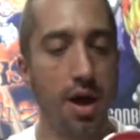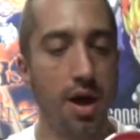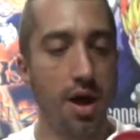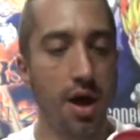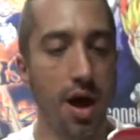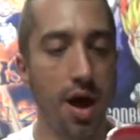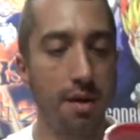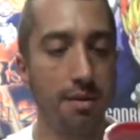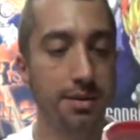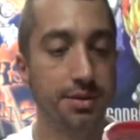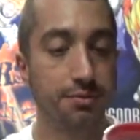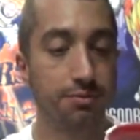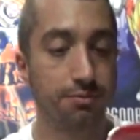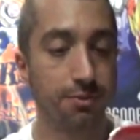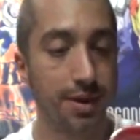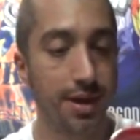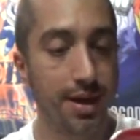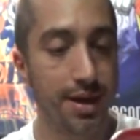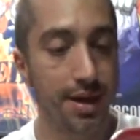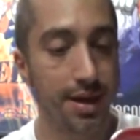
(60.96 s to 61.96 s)
It's
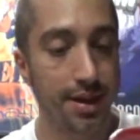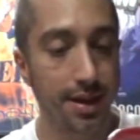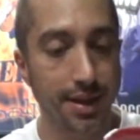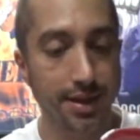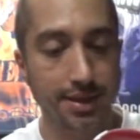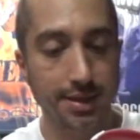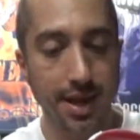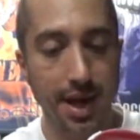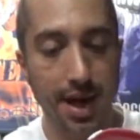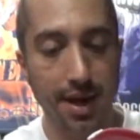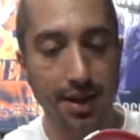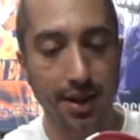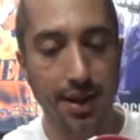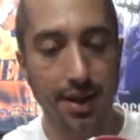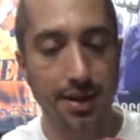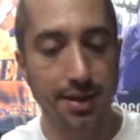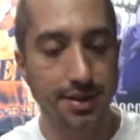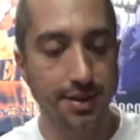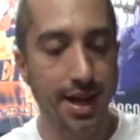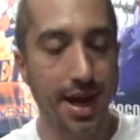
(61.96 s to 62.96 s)
really
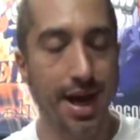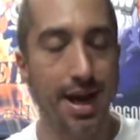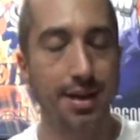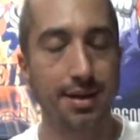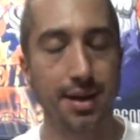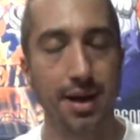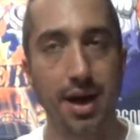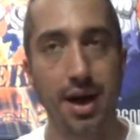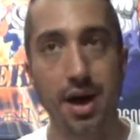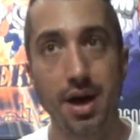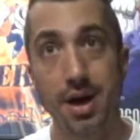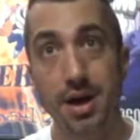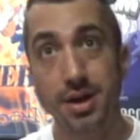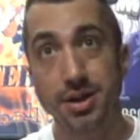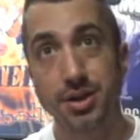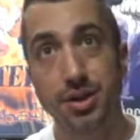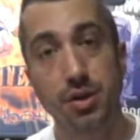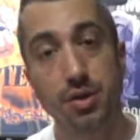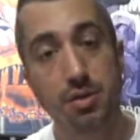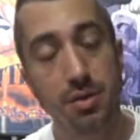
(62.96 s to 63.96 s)
solid. It's got
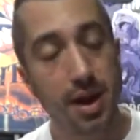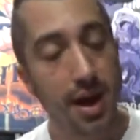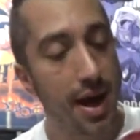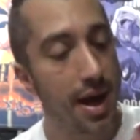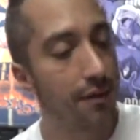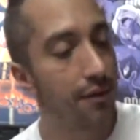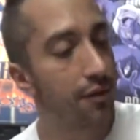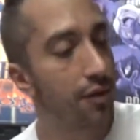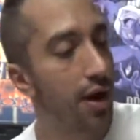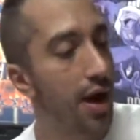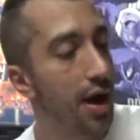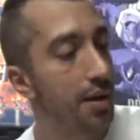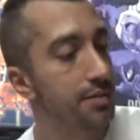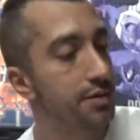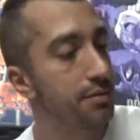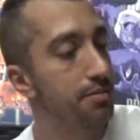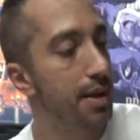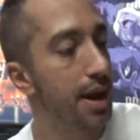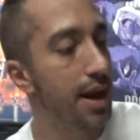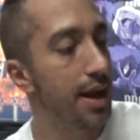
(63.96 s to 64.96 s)
2.5 grams
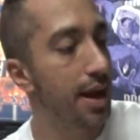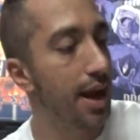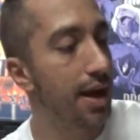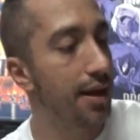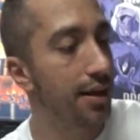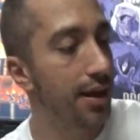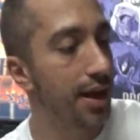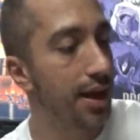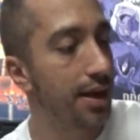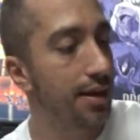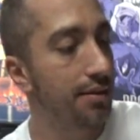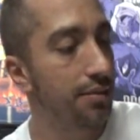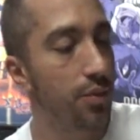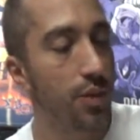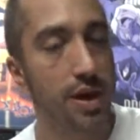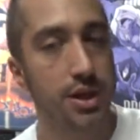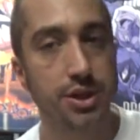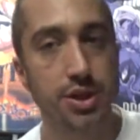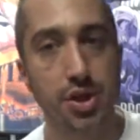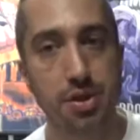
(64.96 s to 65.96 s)
of beta-alanine,
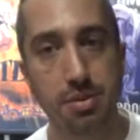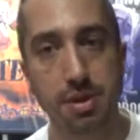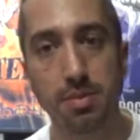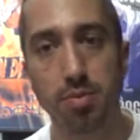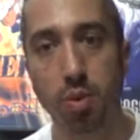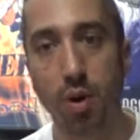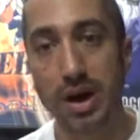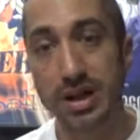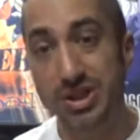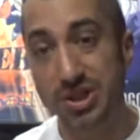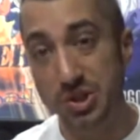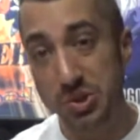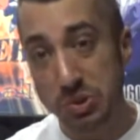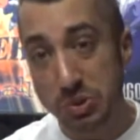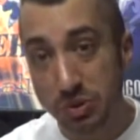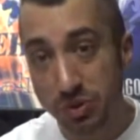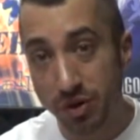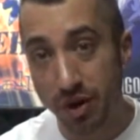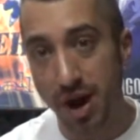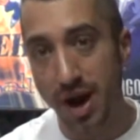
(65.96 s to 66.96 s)
which
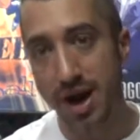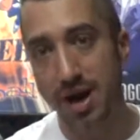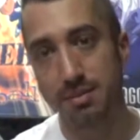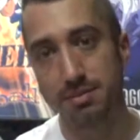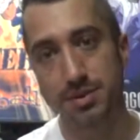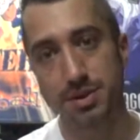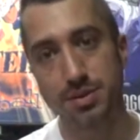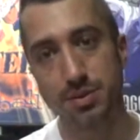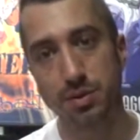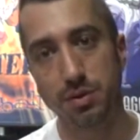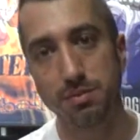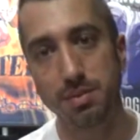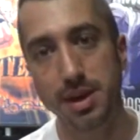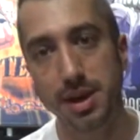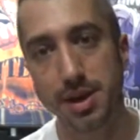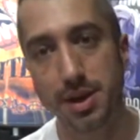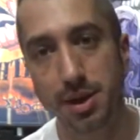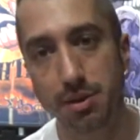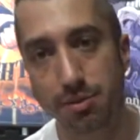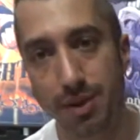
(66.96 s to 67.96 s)
3.2 grams would
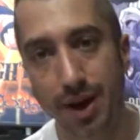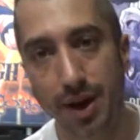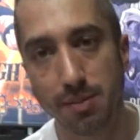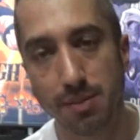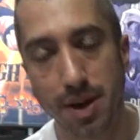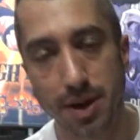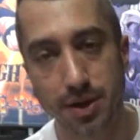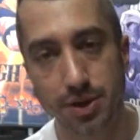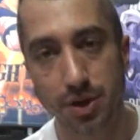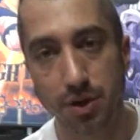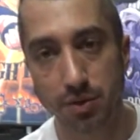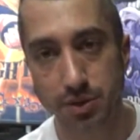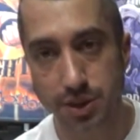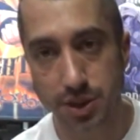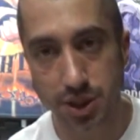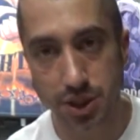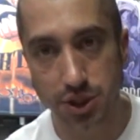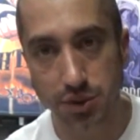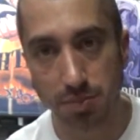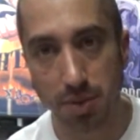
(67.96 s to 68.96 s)
be the recommended
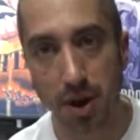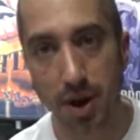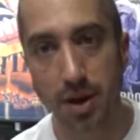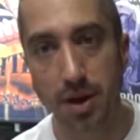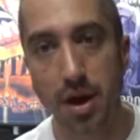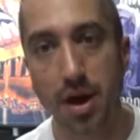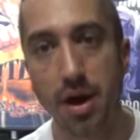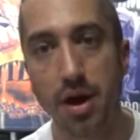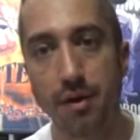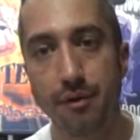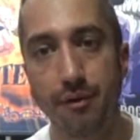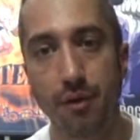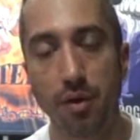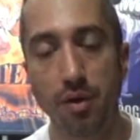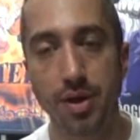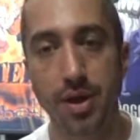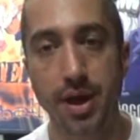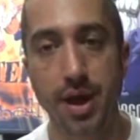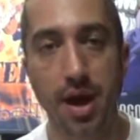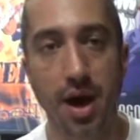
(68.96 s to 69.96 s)
dosage, but for
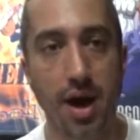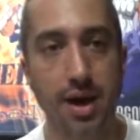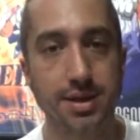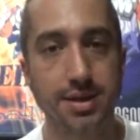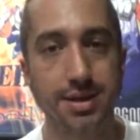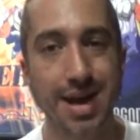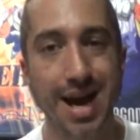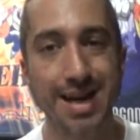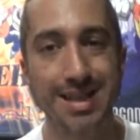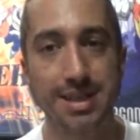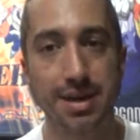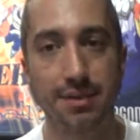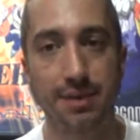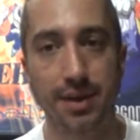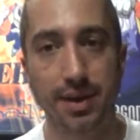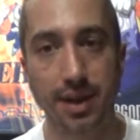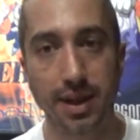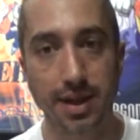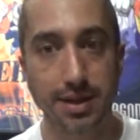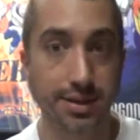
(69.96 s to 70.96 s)
the
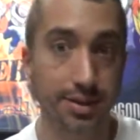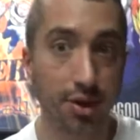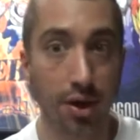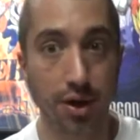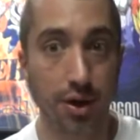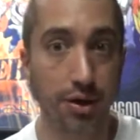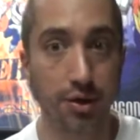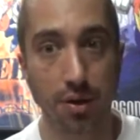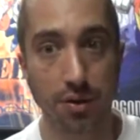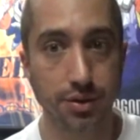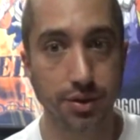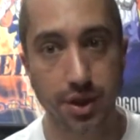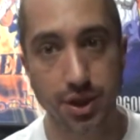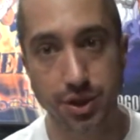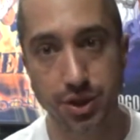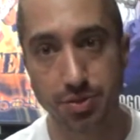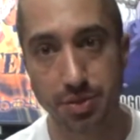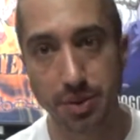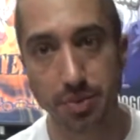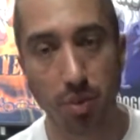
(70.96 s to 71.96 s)
scientifically studied
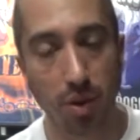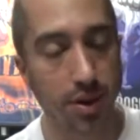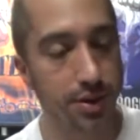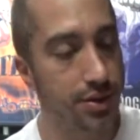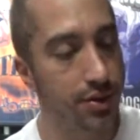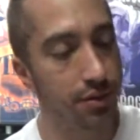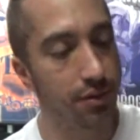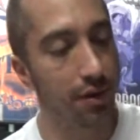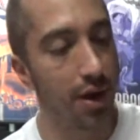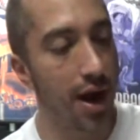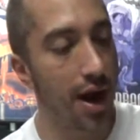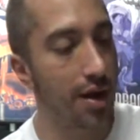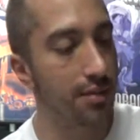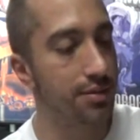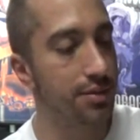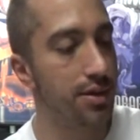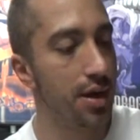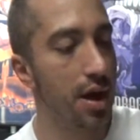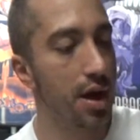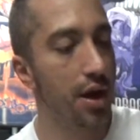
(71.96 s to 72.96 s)
dosage, 3.2
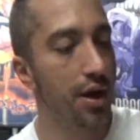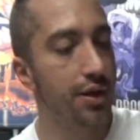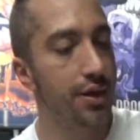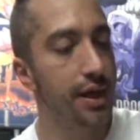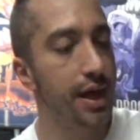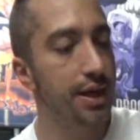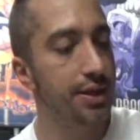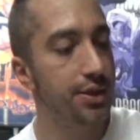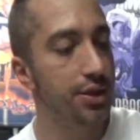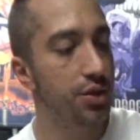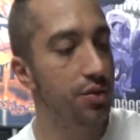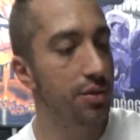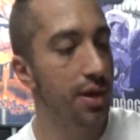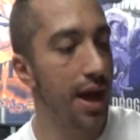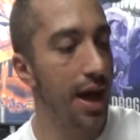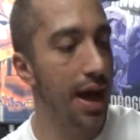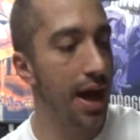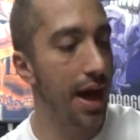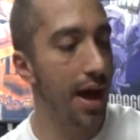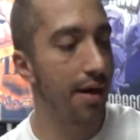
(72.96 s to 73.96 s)
grams. You get
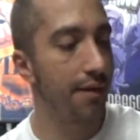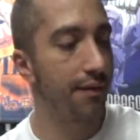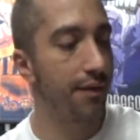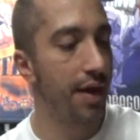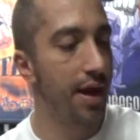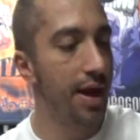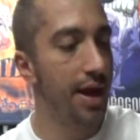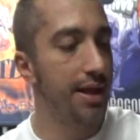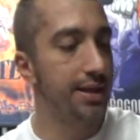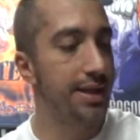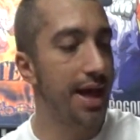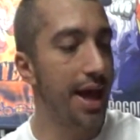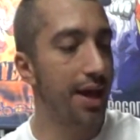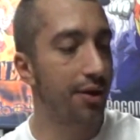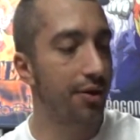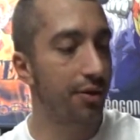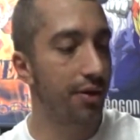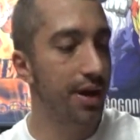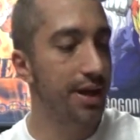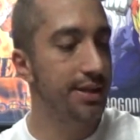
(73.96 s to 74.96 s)
2.5. It's got
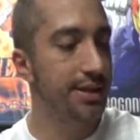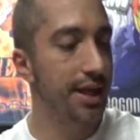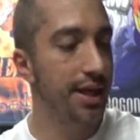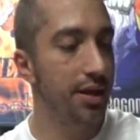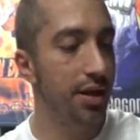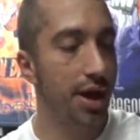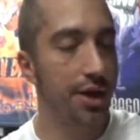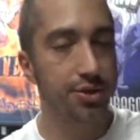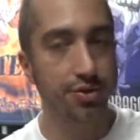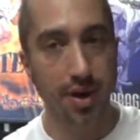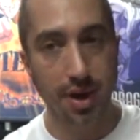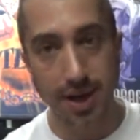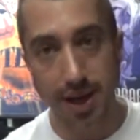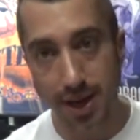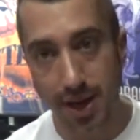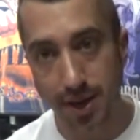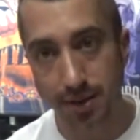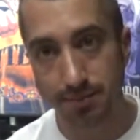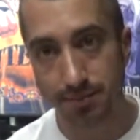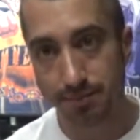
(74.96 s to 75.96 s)
creatine nitrate in
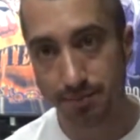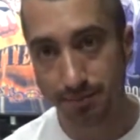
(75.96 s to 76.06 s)
it.